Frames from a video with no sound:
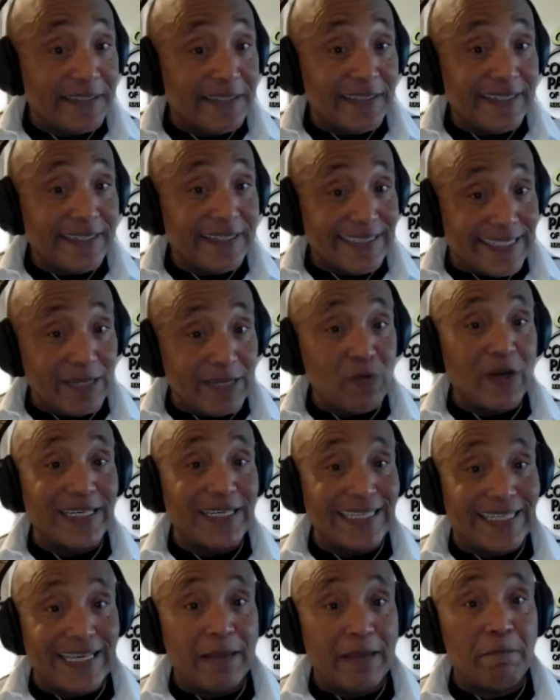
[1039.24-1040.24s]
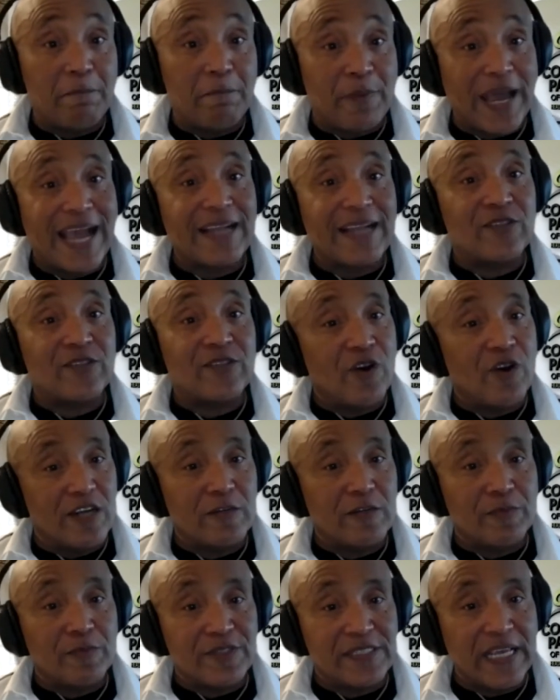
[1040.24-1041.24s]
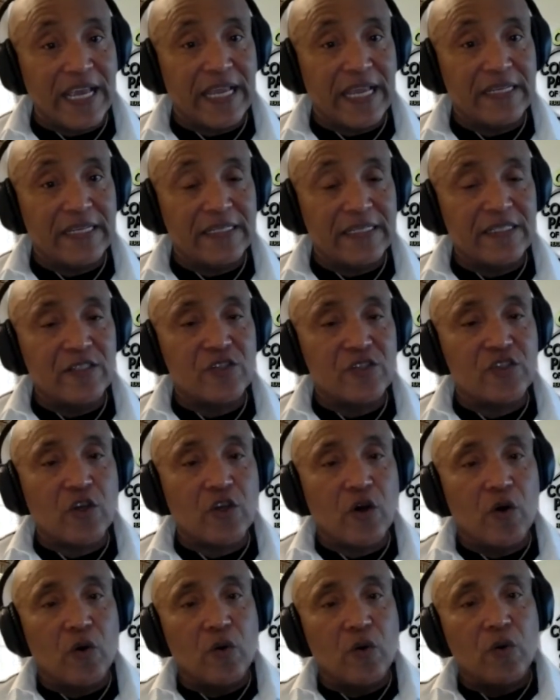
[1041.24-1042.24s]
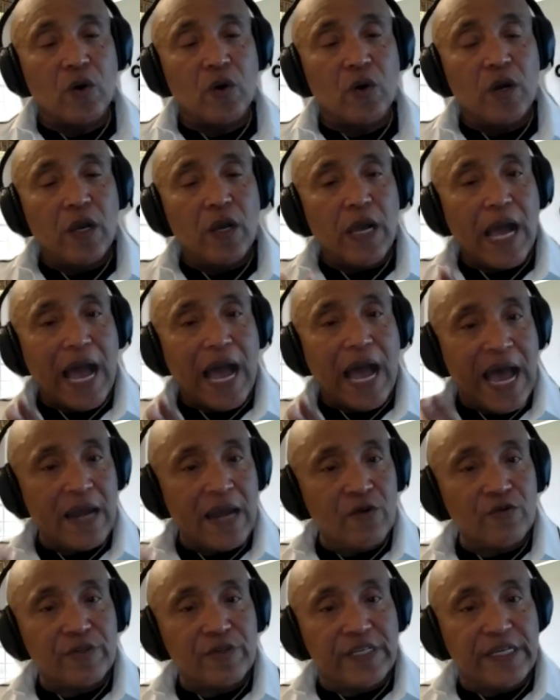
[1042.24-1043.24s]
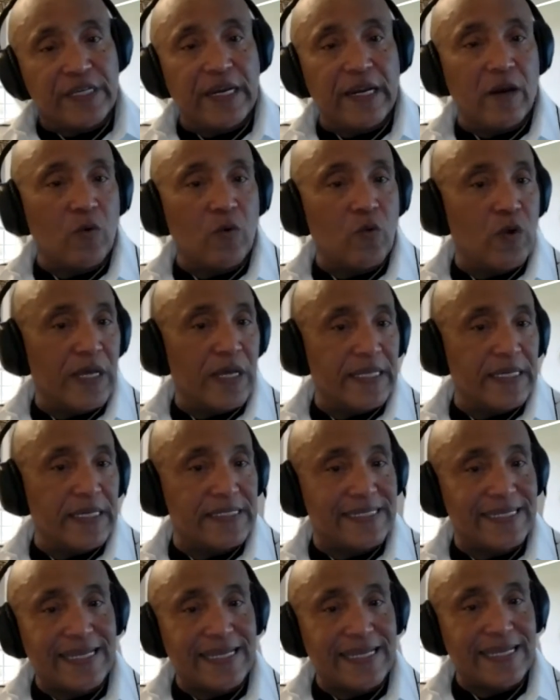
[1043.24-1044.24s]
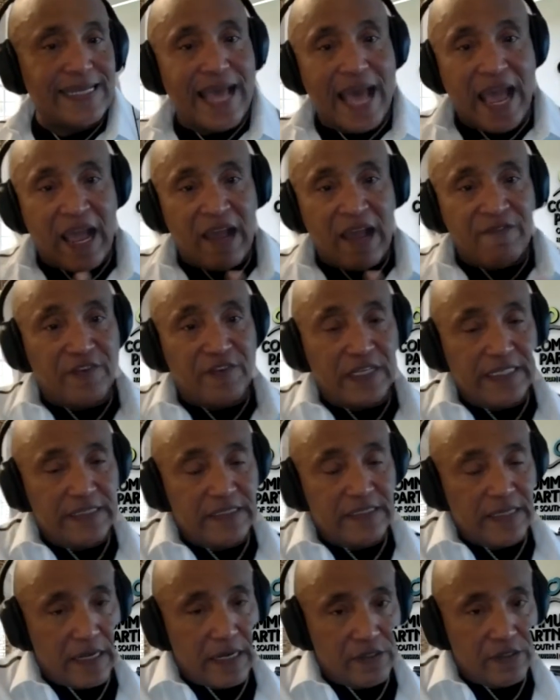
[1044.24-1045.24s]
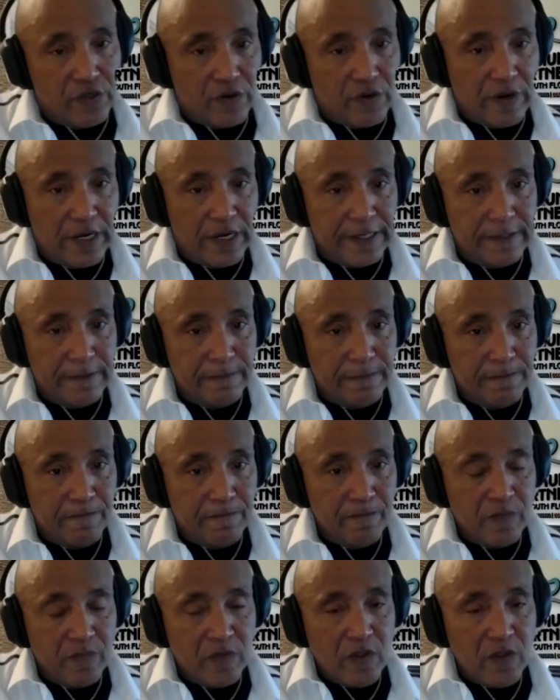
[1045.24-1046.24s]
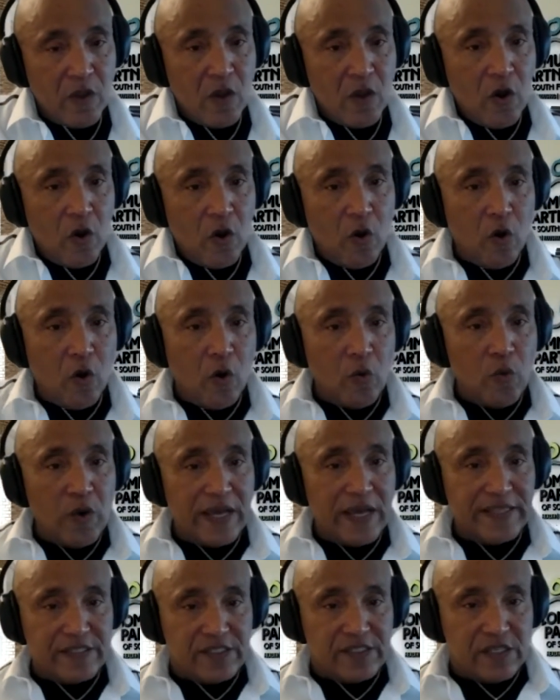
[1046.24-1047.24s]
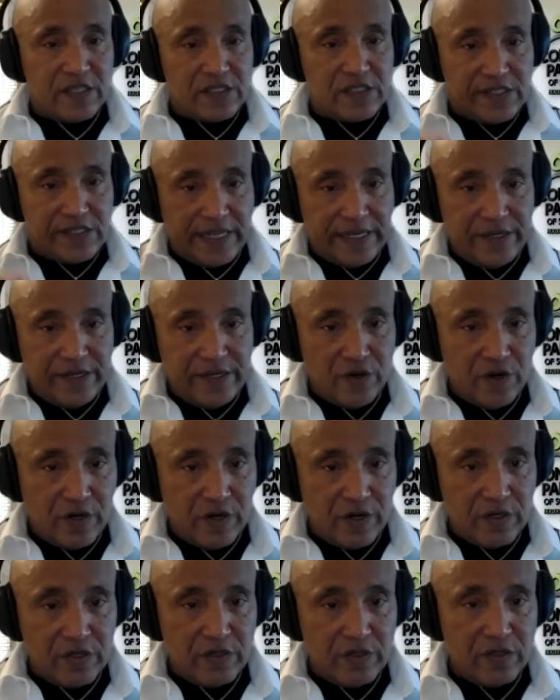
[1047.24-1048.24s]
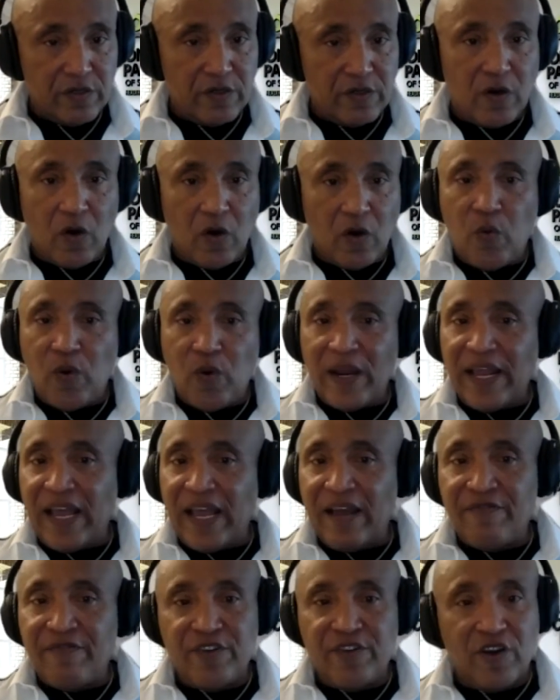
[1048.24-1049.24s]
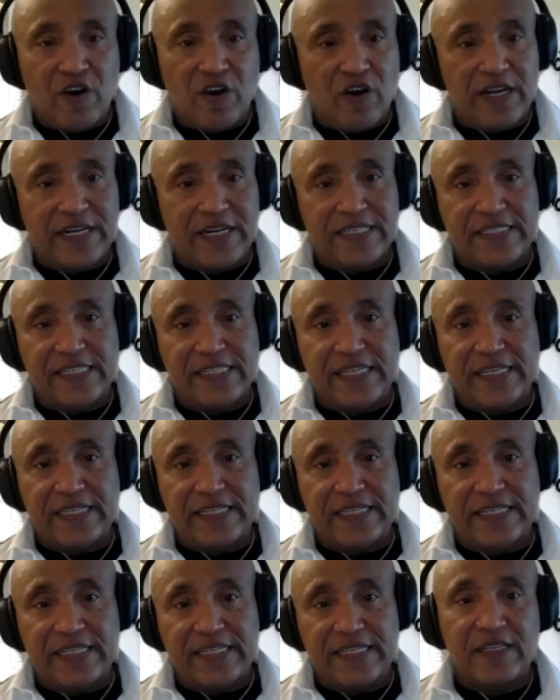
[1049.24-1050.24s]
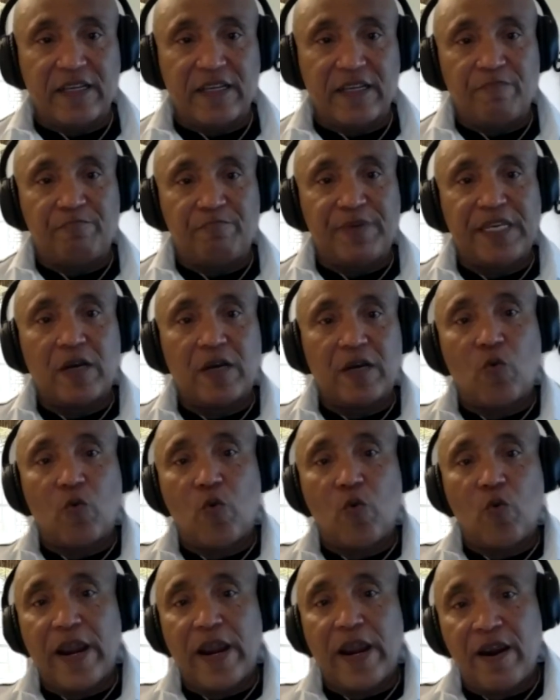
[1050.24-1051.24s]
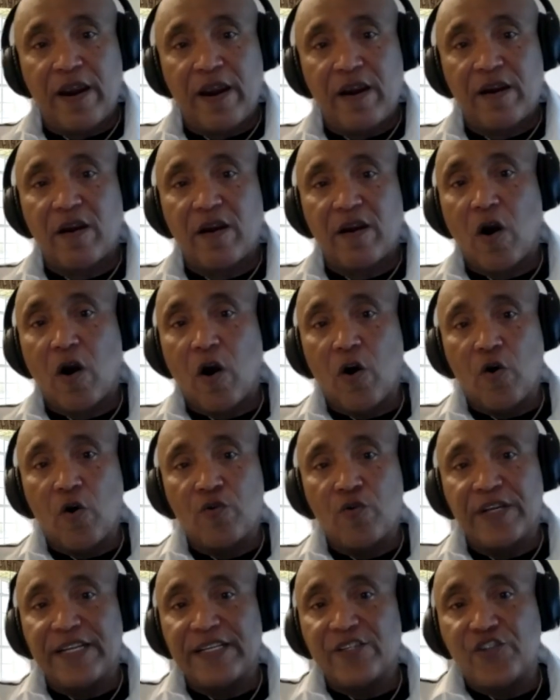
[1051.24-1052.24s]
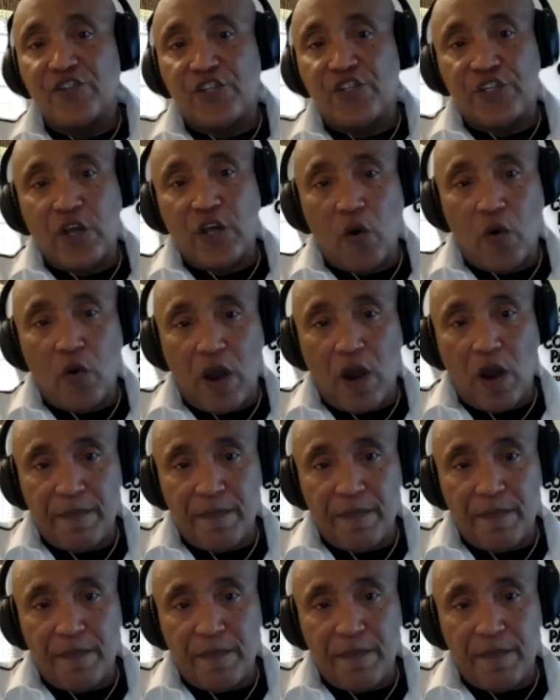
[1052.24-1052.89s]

she wanted to get back to 100%. So I don't care whether it's the athletes I train or whether it's a senior or whatever your audience is. Be aware, own it, show up,